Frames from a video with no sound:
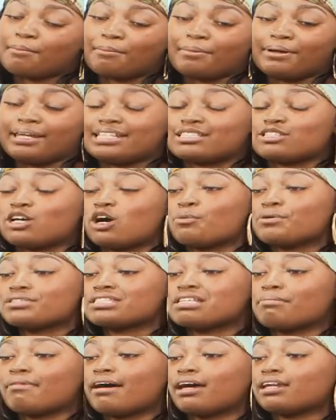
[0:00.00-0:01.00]
But it's
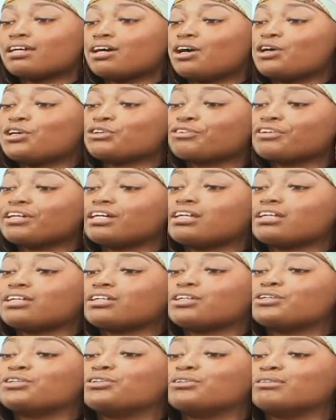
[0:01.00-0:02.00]
always somebody hungrier than
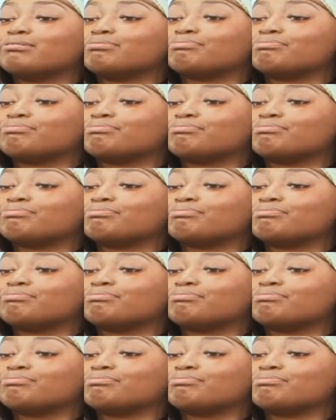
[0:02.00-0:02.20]
you.